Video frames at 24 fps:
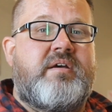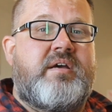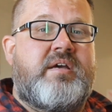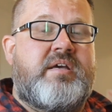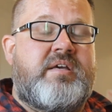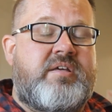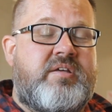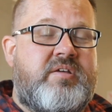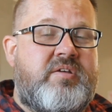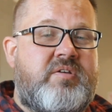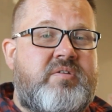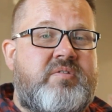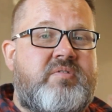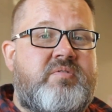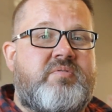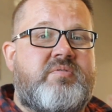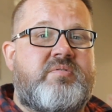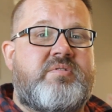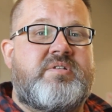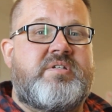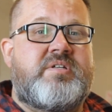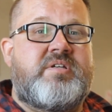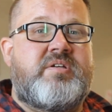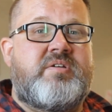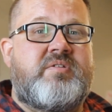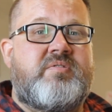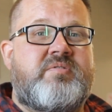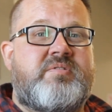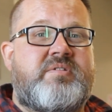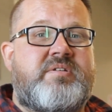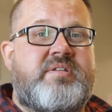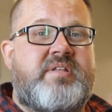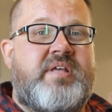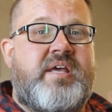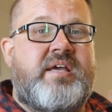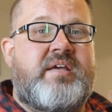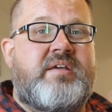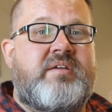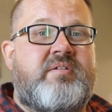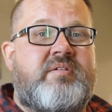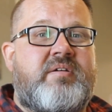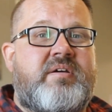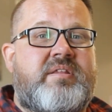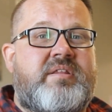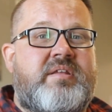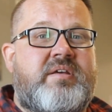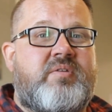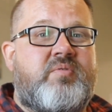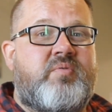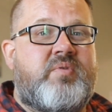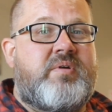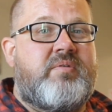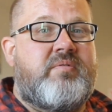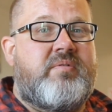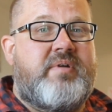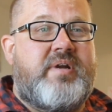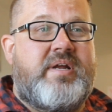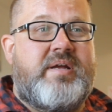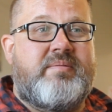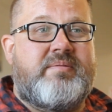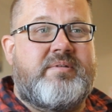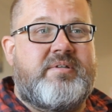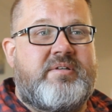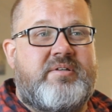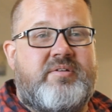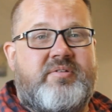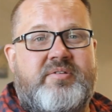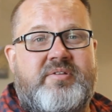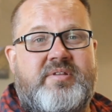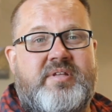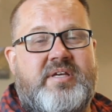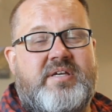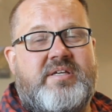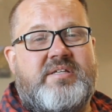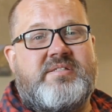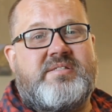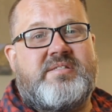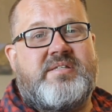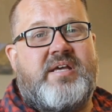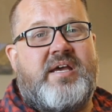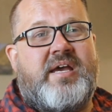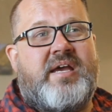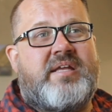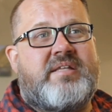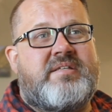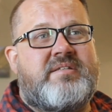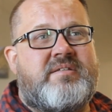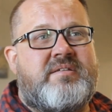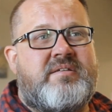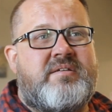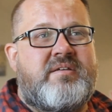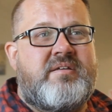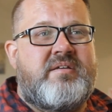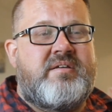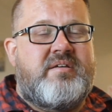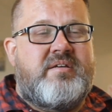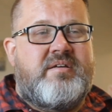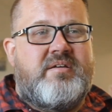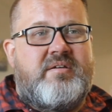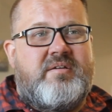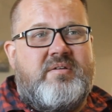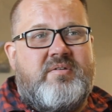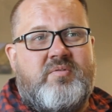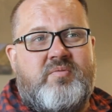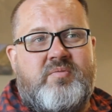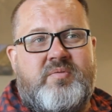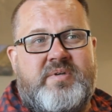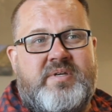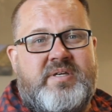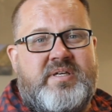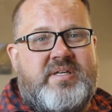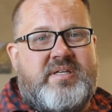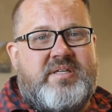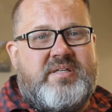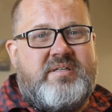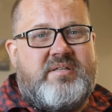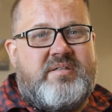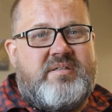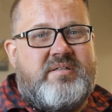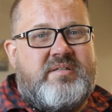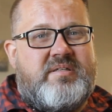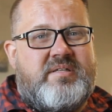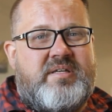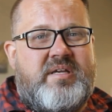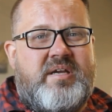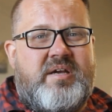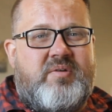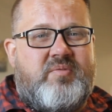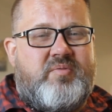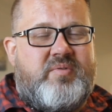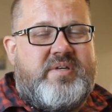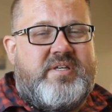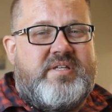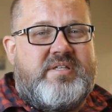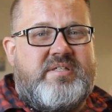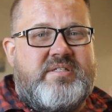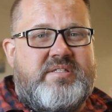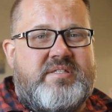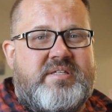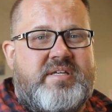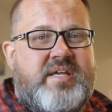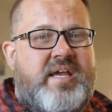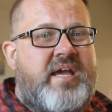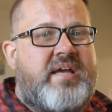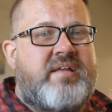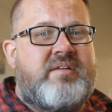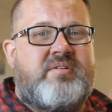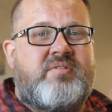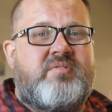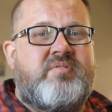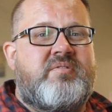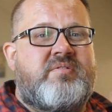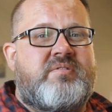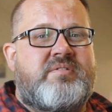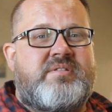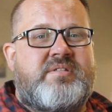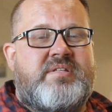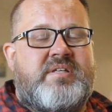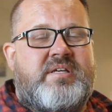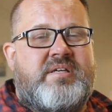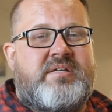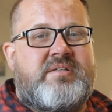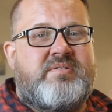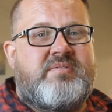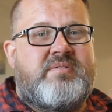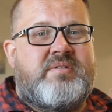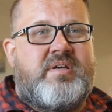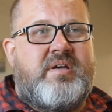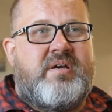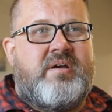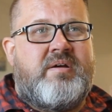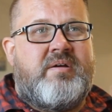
A huge, huge thank you. I think we were able to do things that we just can't do those things.